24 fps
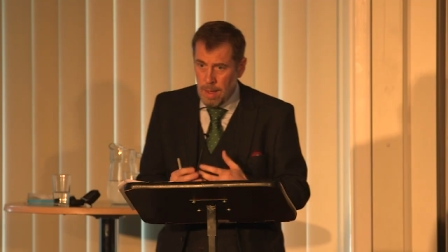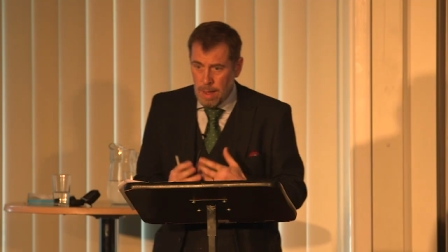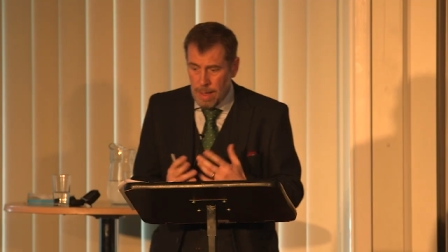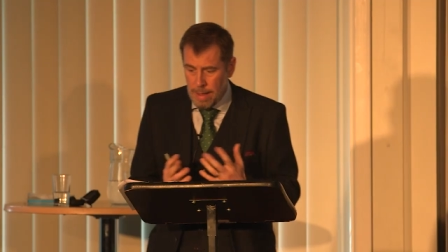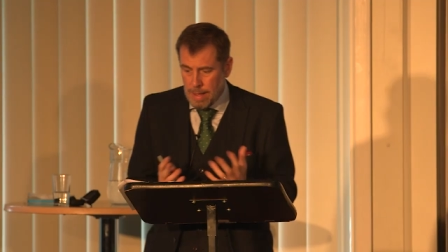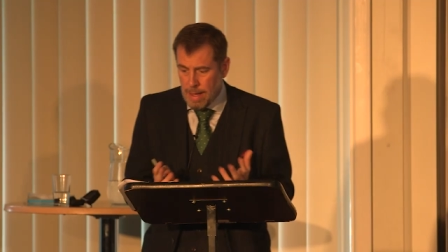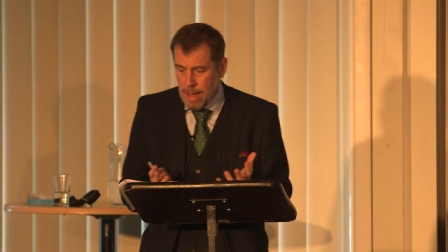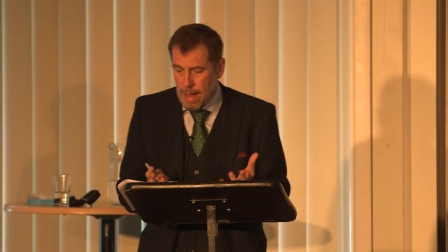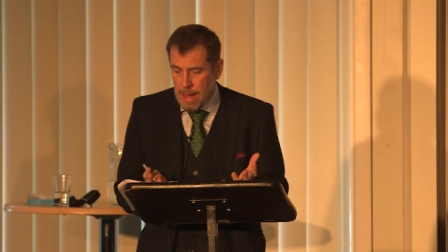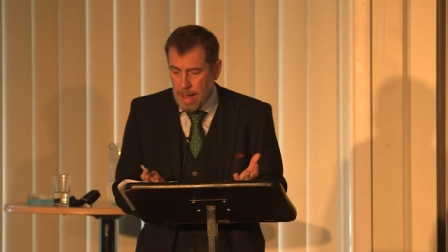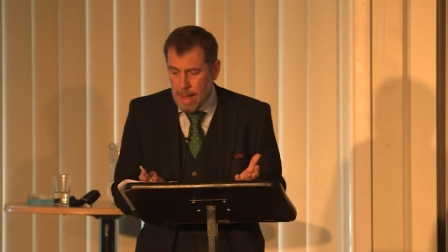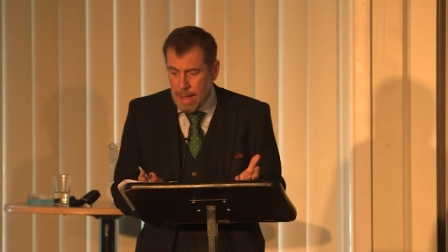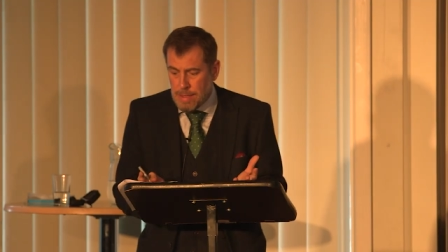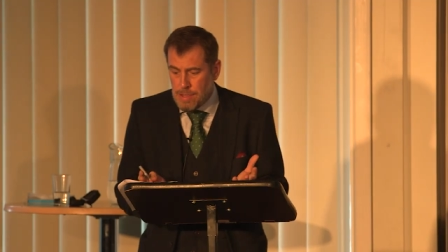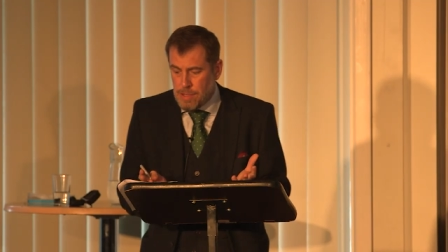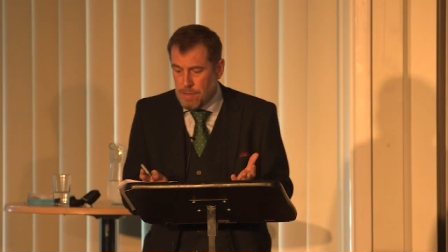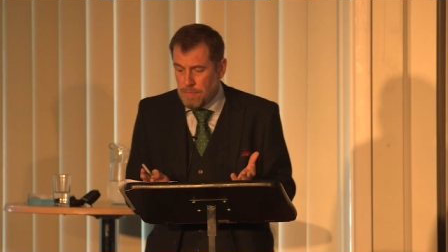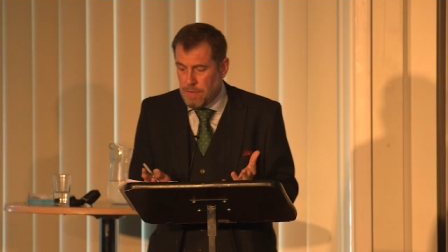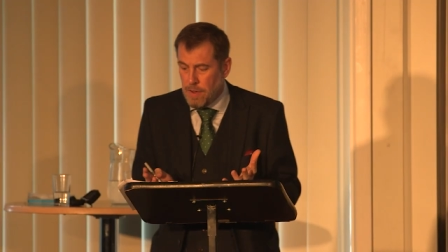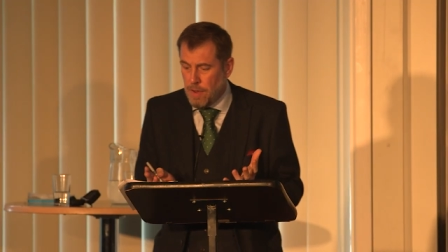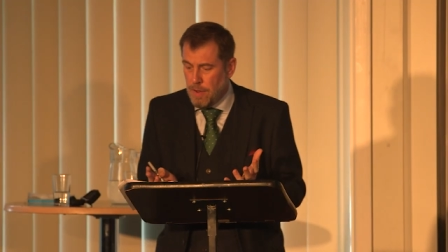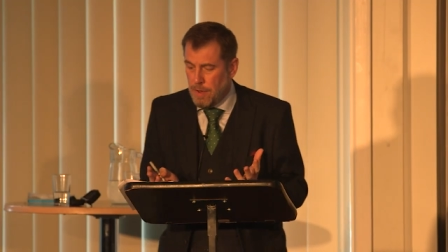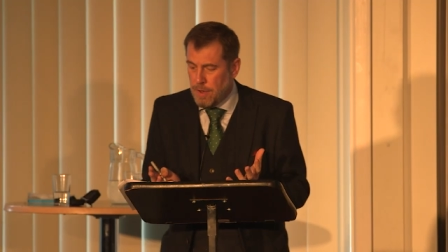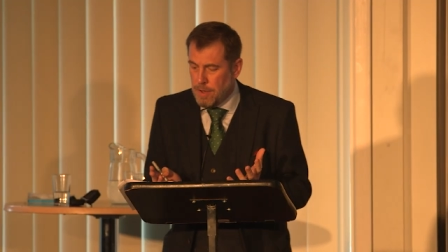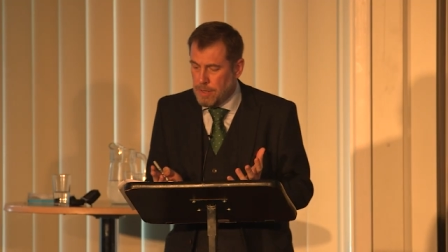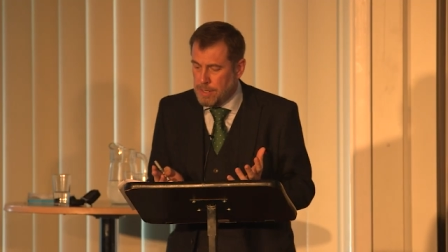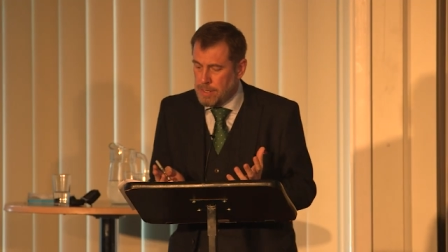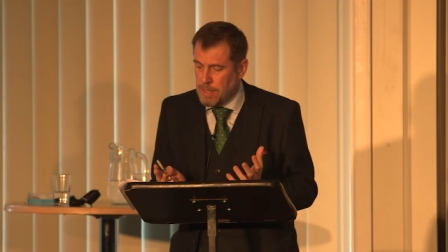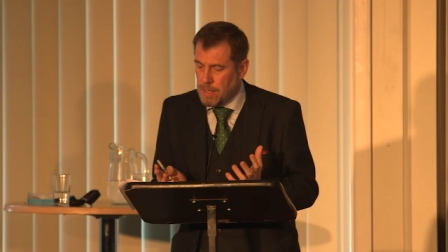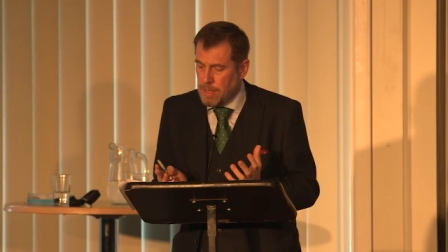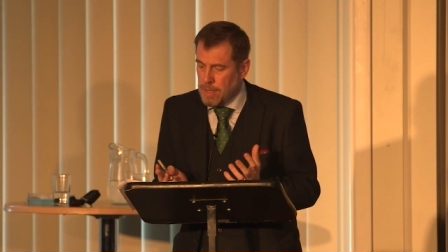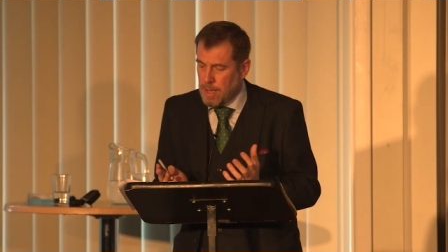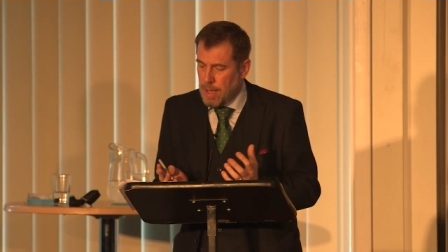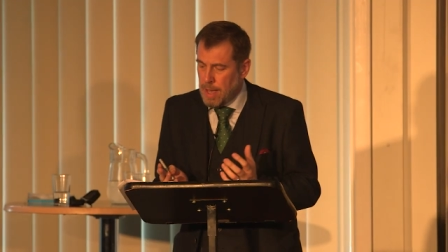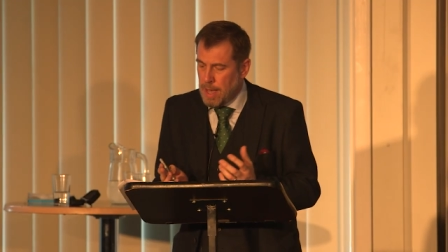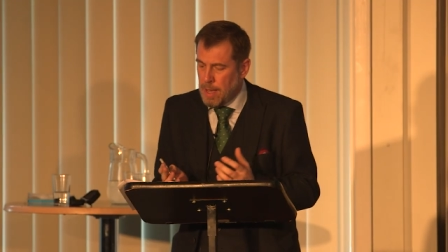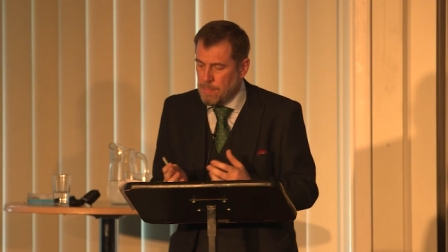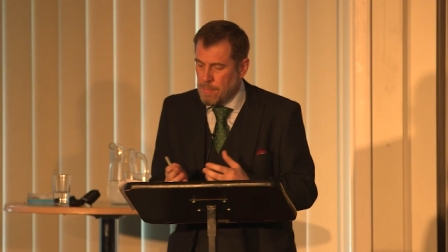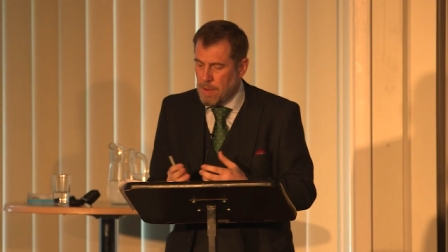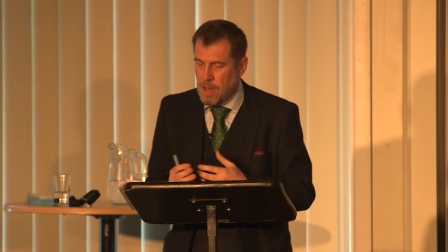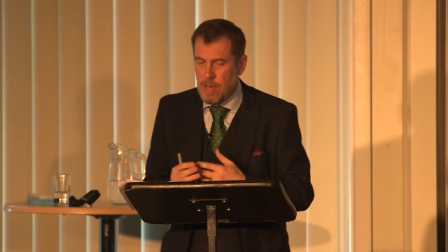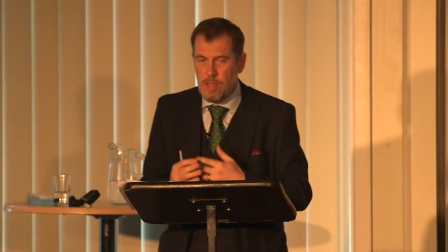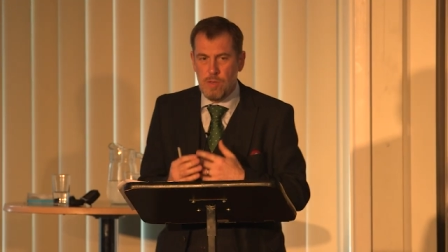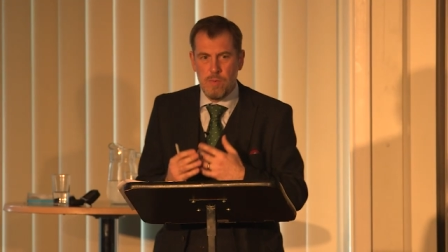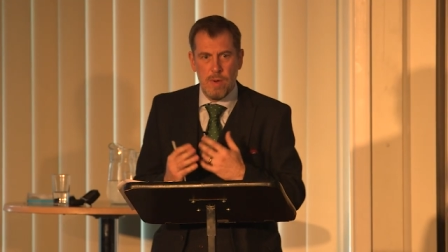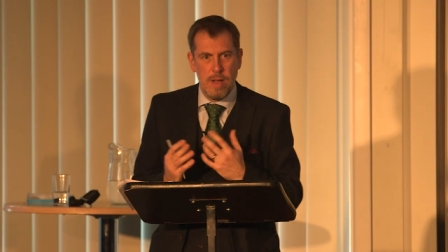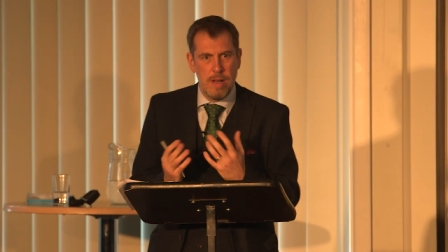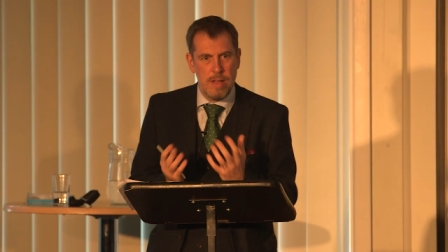As you've heard,
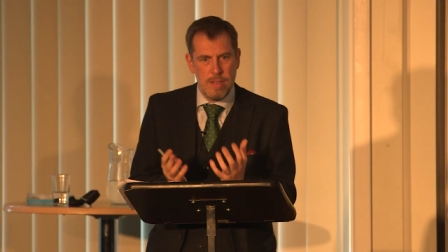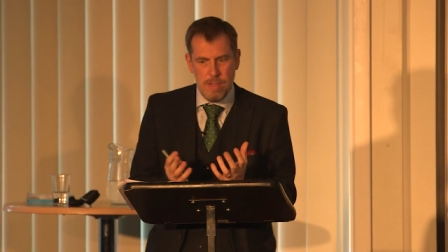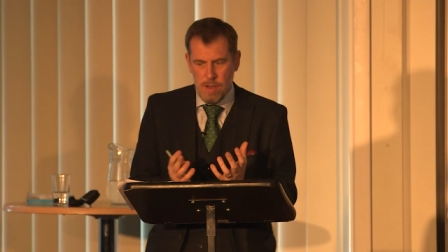as well